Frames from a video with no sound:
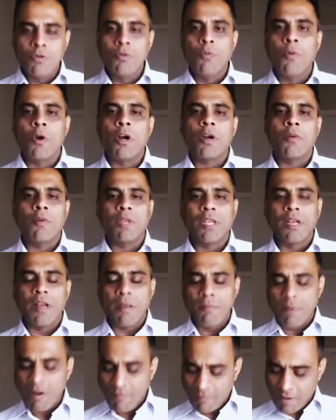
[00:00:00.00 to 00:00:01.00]
work with a
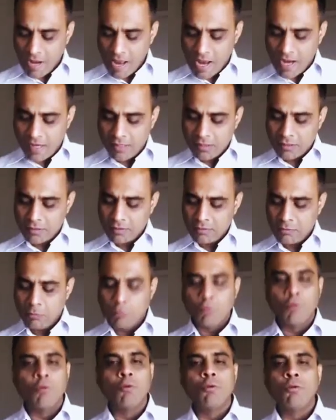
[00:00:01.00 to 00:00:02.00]
number of clients
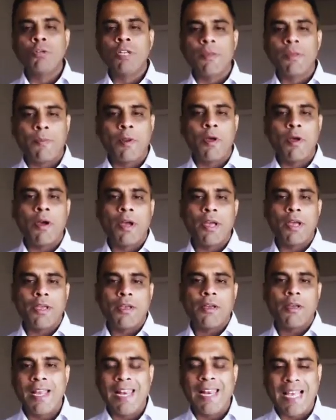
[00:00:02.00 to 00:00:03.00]
who deploy
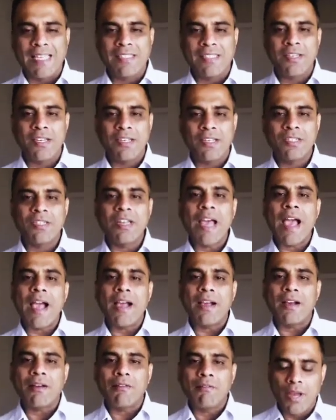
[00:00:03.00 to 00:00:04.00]
Elastic
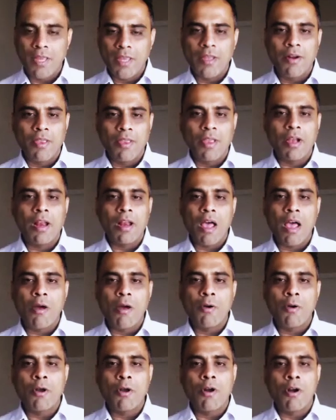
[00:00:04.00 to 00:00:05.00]
Stack, either in the
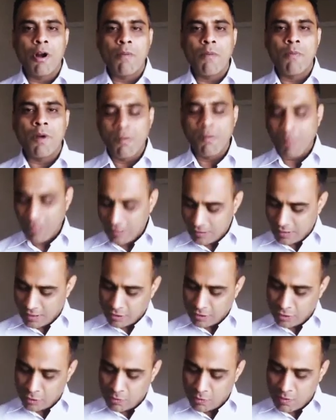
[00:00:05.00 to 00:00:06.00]
cloud or on-premise and
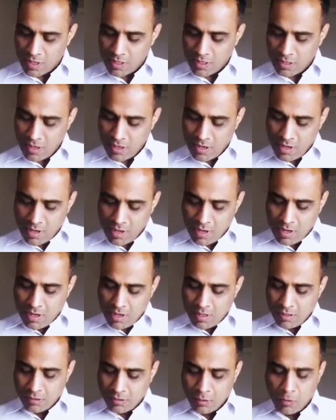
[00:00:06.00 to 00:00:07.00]
so on.
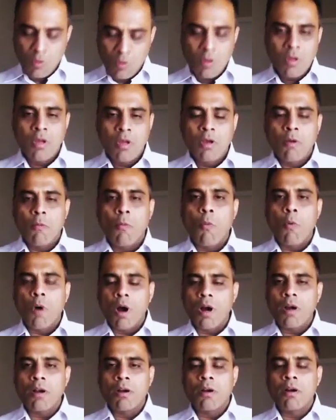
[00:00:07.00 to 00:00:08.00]
So
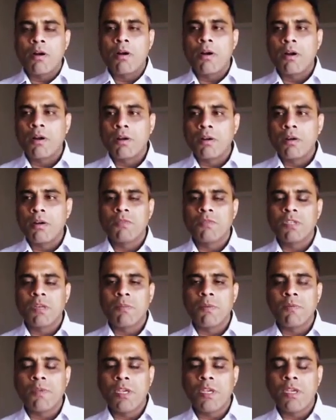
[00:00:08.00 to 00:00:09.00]
what are some
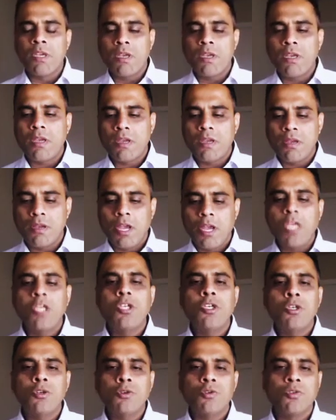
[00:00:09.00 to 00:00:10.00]
of the
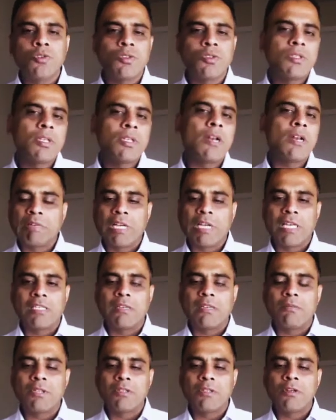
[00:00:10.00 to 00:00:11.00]
issues that
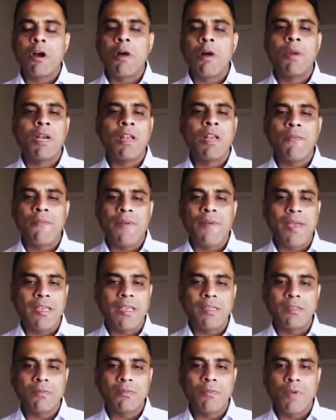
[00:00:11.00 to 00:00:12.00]
customers commonly
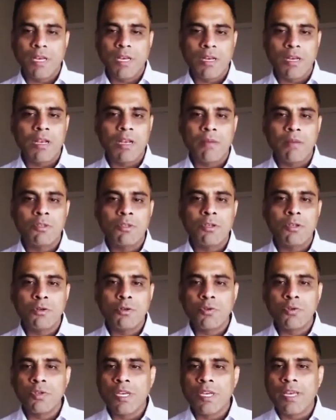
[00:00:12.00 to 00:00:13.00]
face when it comes to
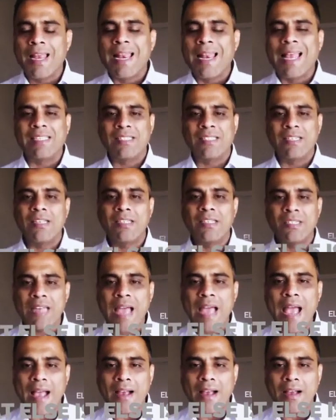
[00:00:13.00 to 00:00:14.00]
using Elastic
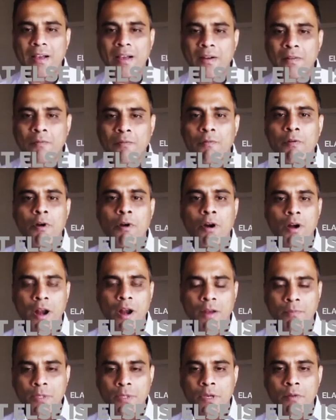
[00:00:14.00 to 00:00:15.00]
Stack for
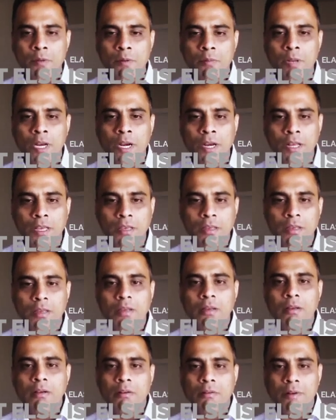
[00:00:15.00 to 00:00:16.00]
observability,
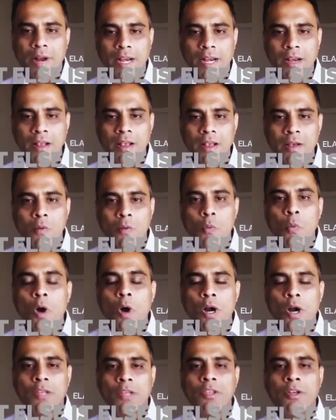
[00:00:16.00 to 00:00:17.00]
right?
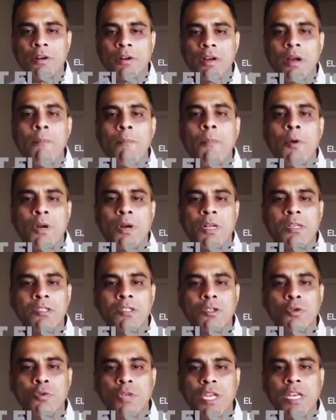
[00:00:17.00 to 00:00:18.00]
What other components
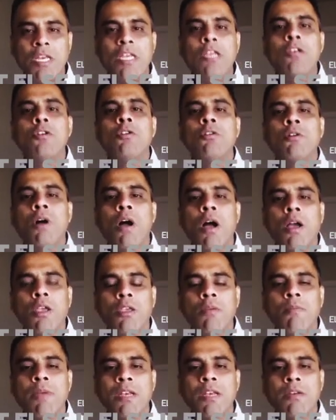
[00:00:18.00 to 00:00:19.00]
do they need to
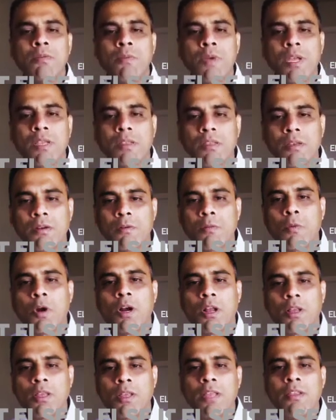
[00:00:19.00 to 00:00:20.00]
augment with? What
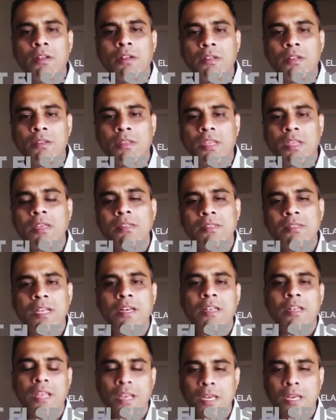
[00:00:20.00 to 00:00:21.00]
are the other things
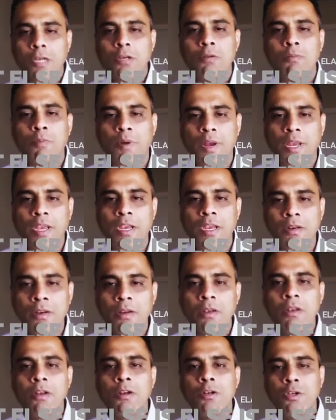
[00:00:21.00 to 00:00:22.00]
that they need to bring in
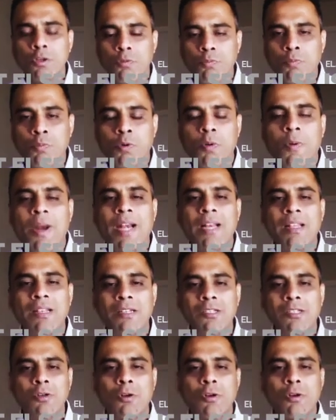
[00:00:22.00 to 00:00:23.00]
to provide that
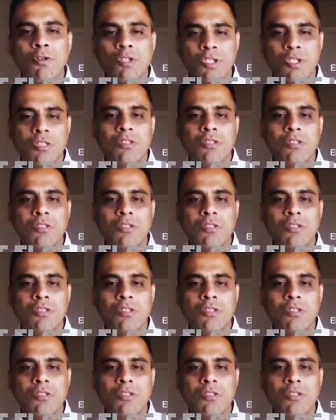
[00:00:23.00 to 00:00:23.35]
solution?